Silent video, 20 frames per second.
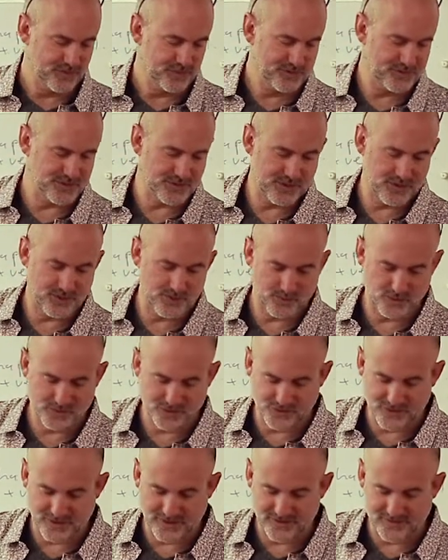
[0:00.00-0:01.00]
So we'll
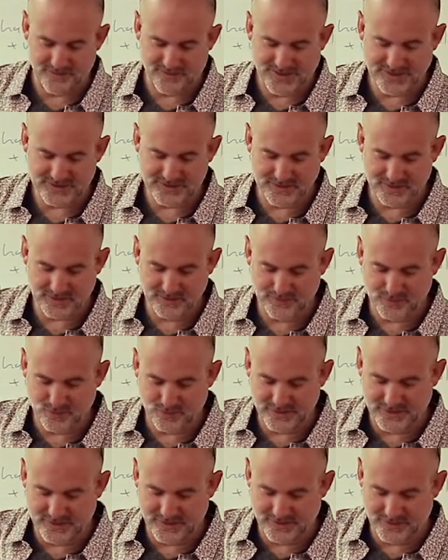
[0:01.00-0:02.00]
try the vascular
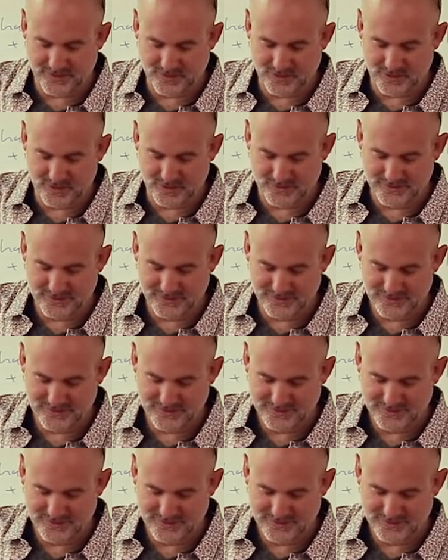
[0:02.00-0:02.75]
point and hold,